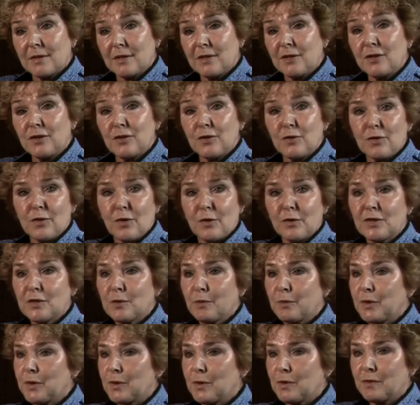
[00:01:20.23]
And as you know, it's a
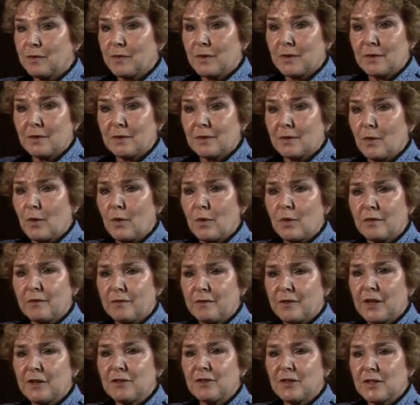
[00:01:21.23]
beautiful old
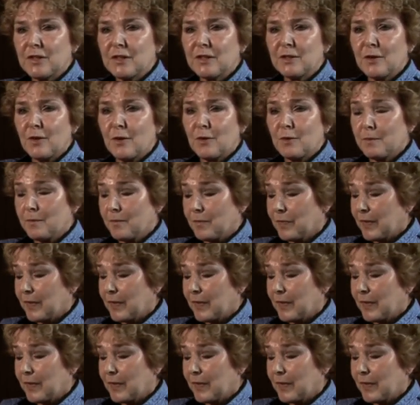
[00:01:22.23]
Fredericton home.